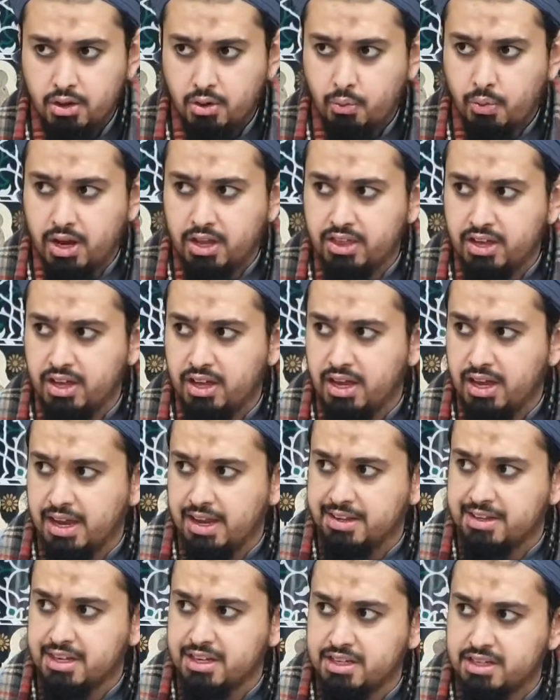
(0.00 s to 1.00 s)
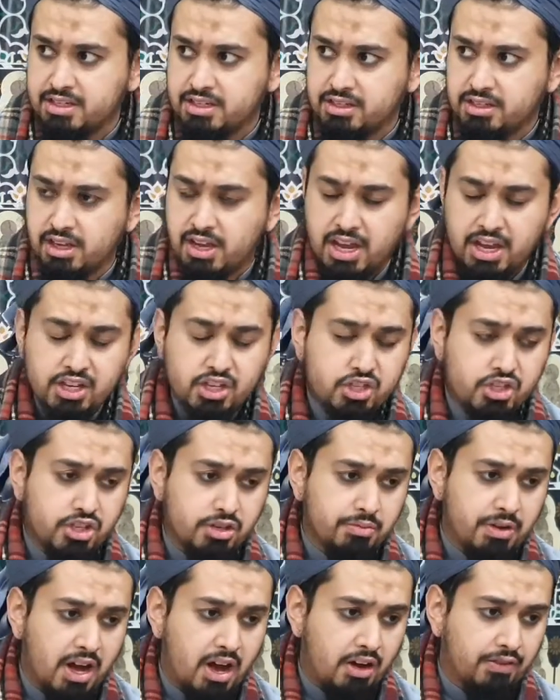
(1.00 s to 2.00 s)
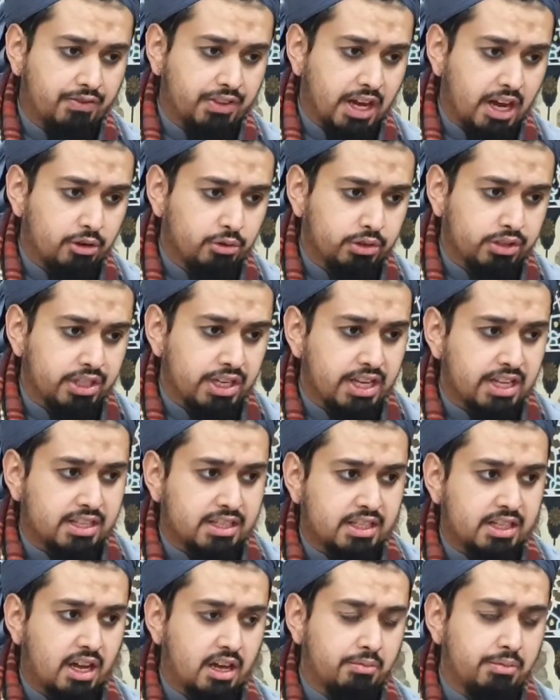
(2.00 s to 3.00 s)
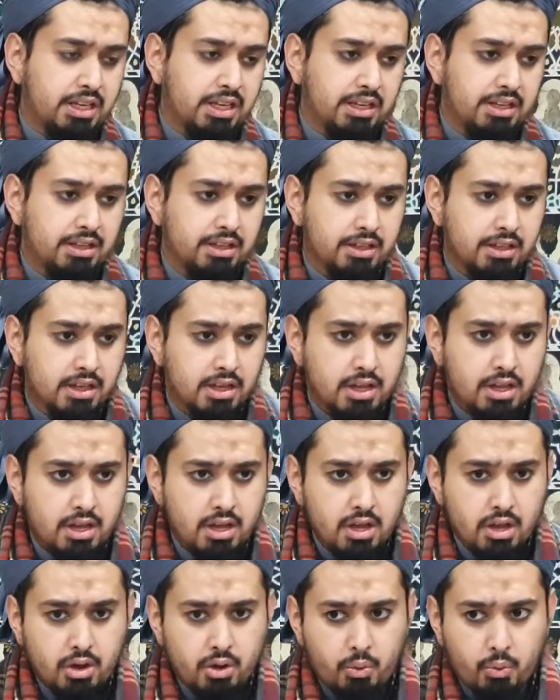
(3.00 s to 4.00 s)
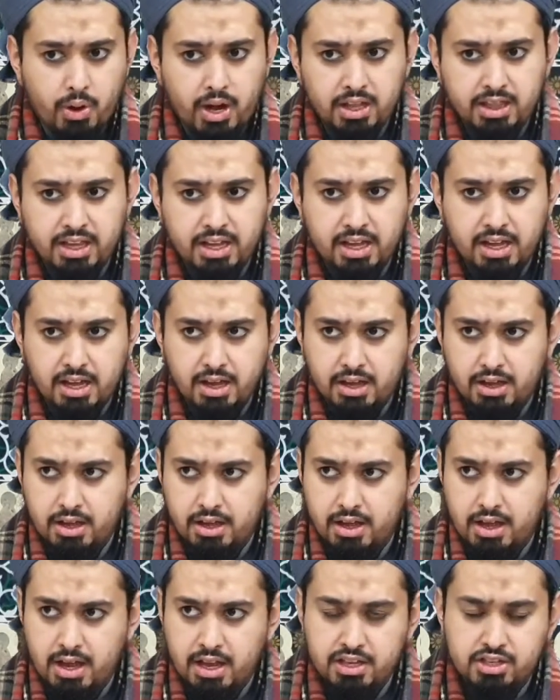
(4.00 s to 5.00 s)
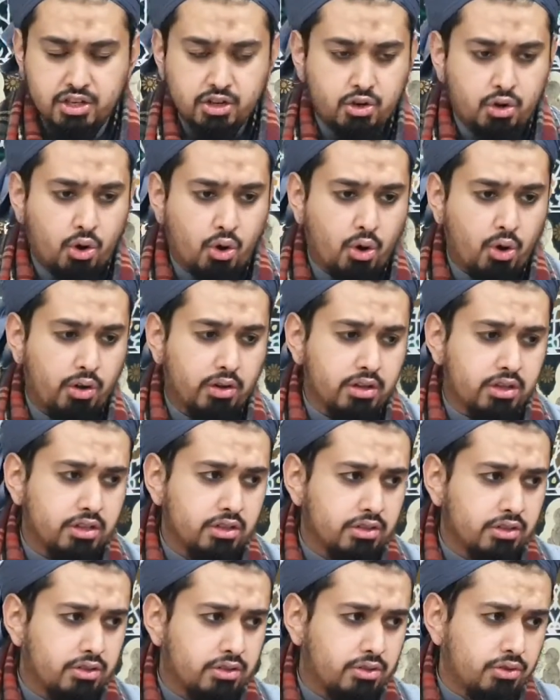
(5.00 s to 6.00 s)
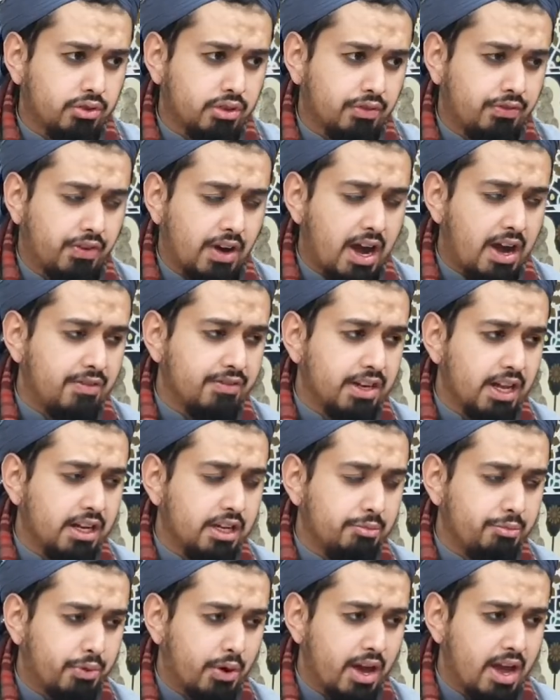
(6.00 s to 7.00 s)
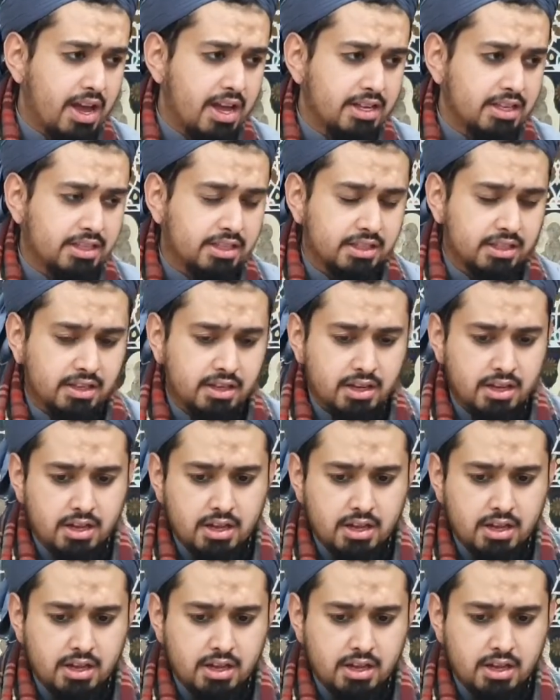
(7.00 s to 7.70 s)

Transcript: Whether it is the ijtima of Dawati Islami, whether it's a call to the 5 daily prayers,